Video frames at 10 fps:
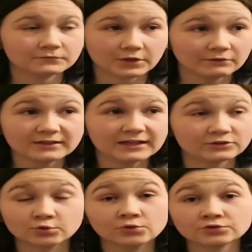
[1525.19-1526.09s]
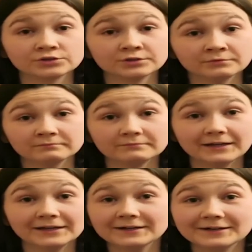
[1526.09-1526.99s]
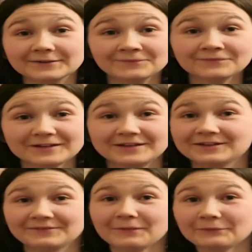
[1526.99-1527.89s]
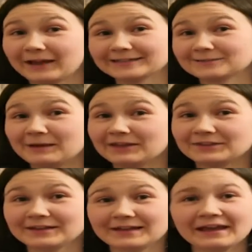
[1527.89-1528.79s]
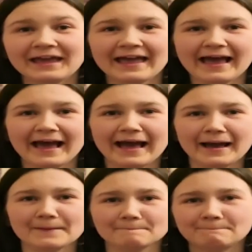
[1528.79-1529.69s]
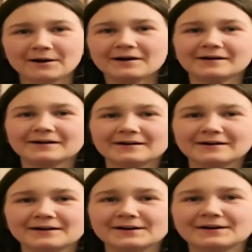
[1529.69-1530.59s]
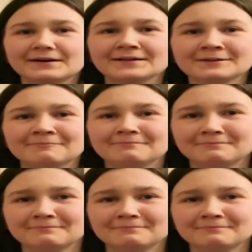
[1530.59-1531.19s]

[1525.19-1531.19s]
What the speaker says: don't get tortured. That's the main thing. And bye